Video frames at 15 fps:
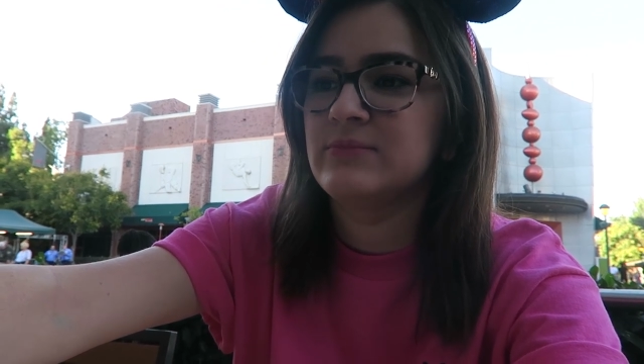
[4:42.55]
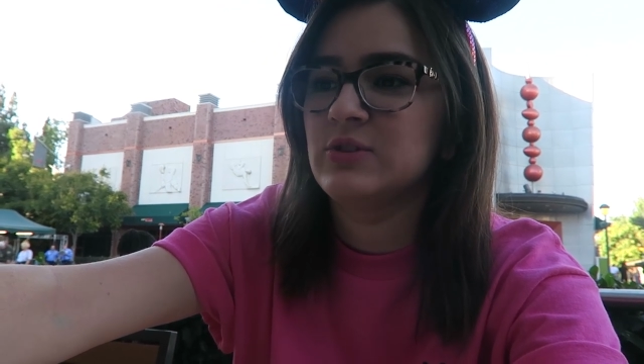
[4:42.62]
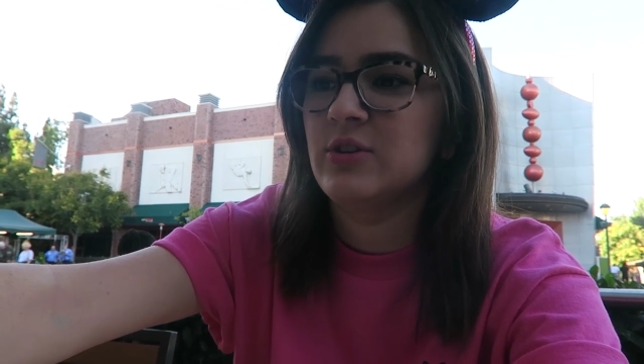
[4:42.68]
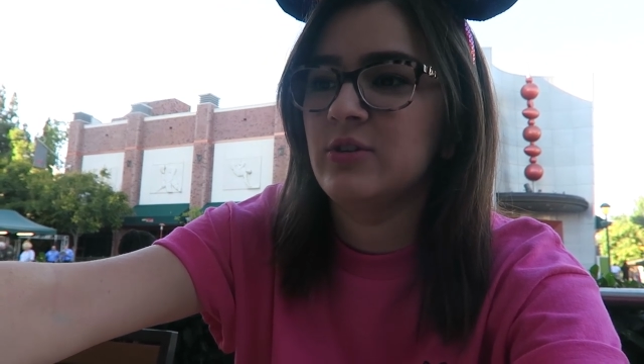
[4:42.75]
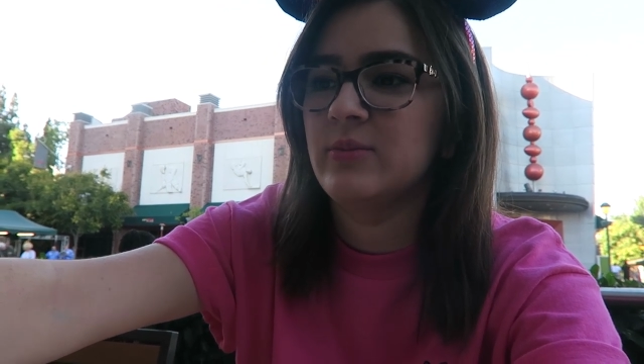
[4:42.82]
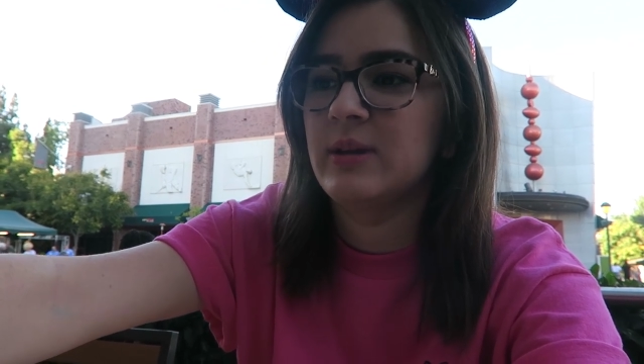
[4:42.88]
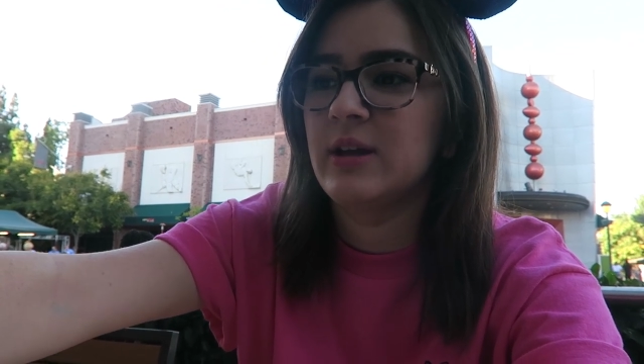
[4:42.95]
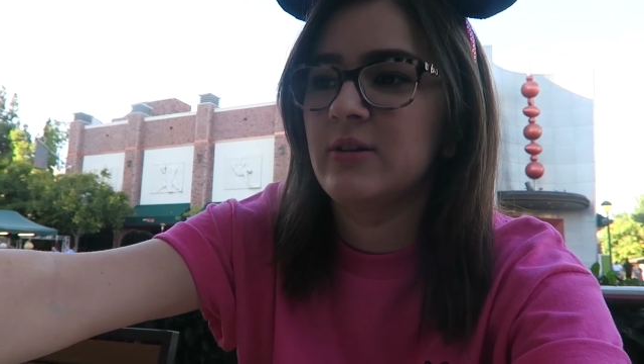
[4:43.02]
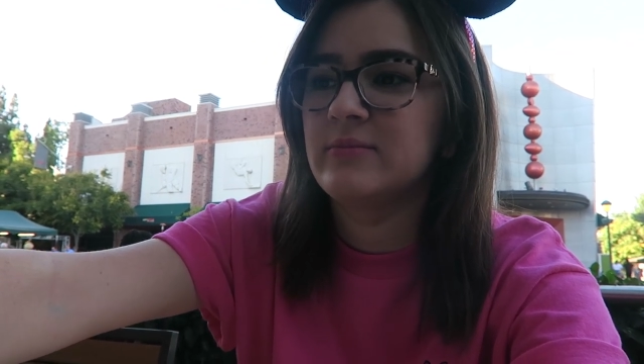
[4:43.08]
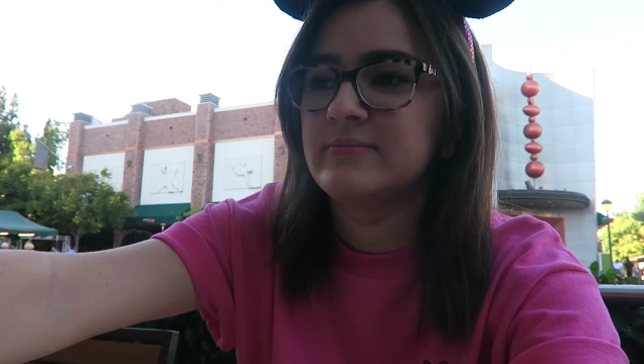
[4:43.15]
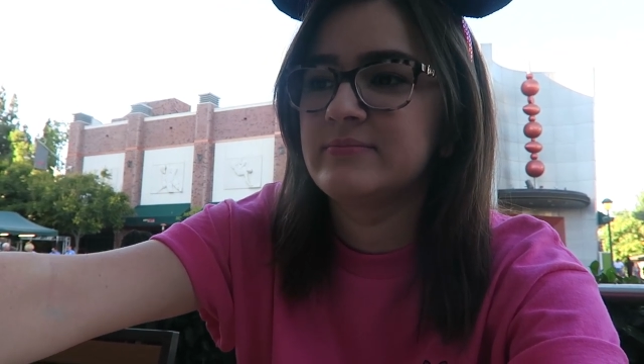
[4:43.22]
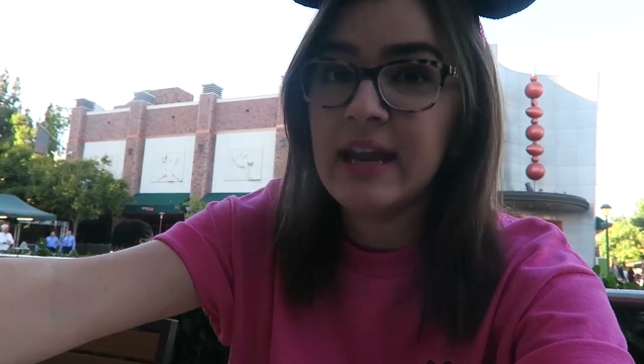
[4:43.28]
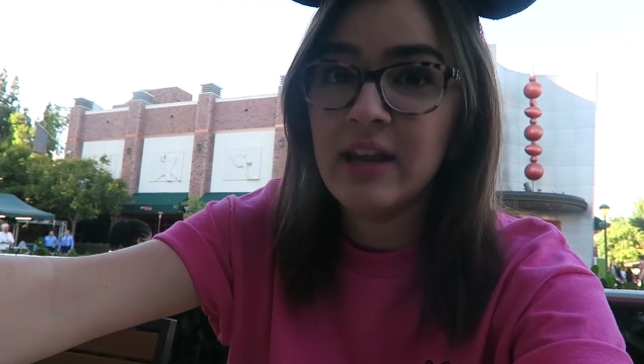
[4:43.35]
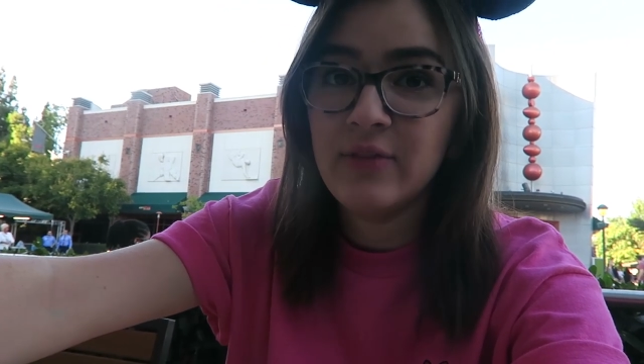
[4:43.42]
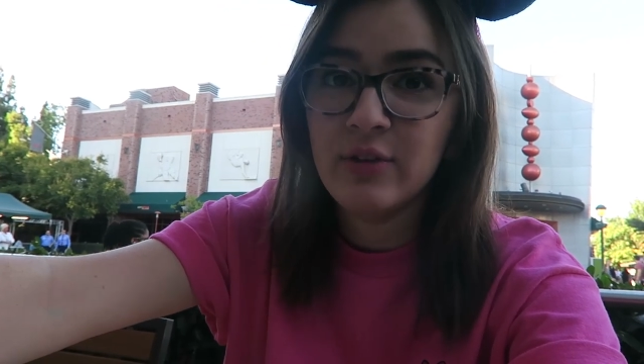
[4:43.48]
So here we go.
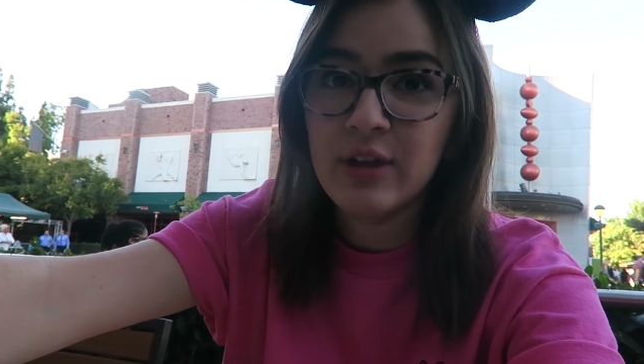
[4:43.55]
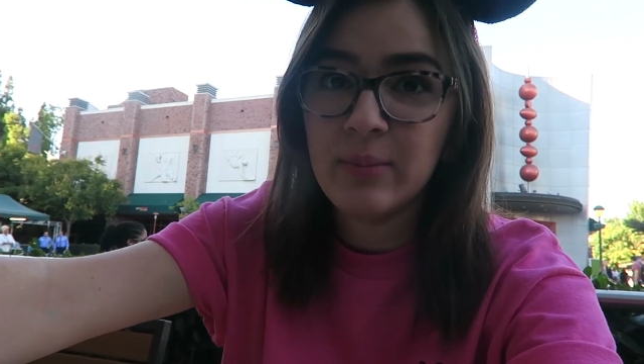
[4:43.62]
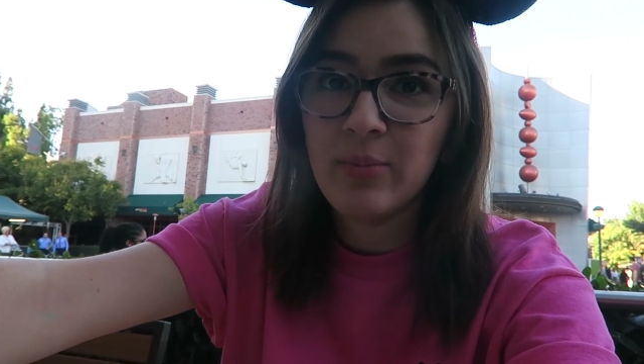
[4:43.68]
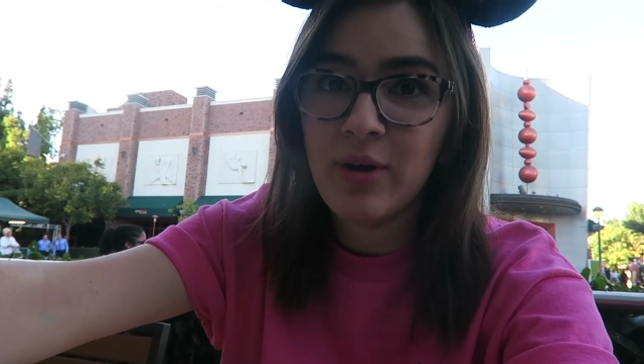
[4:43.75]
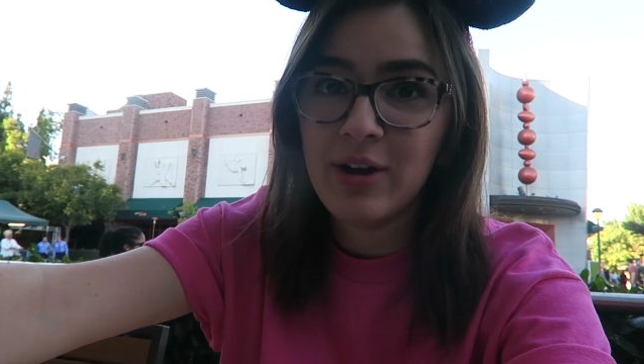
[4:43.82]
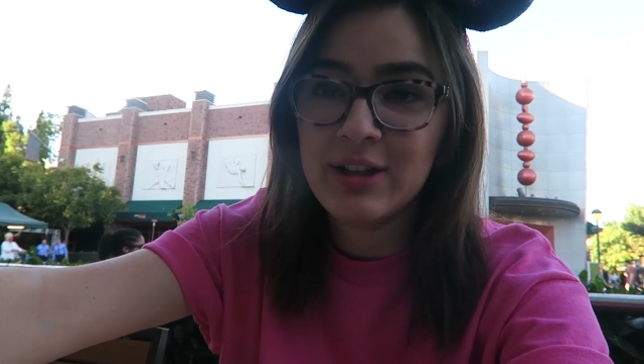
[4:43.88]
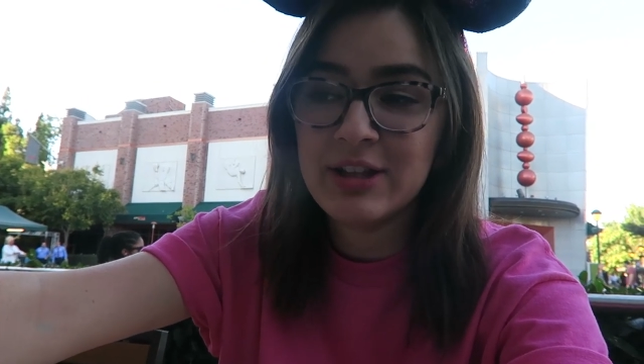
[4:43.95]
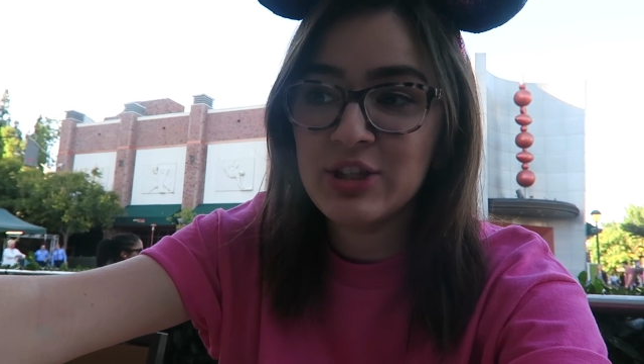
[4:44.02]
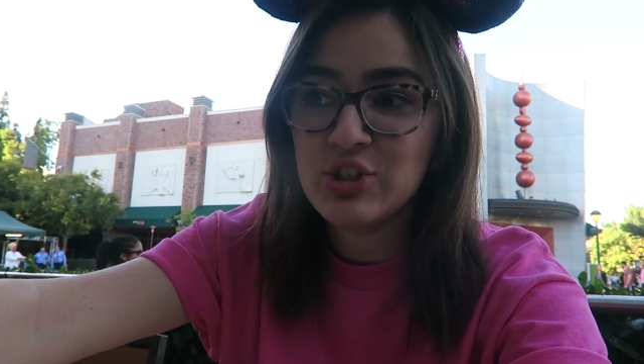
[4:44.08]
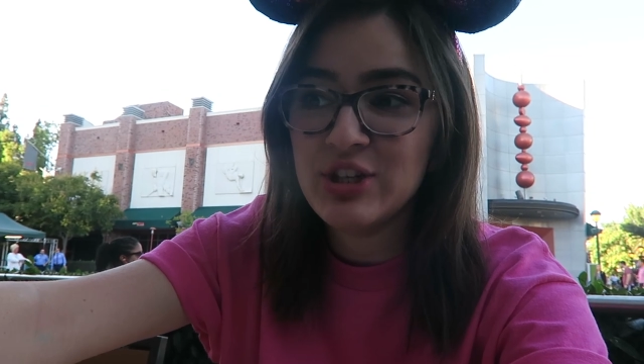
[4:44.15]
I never get broccoli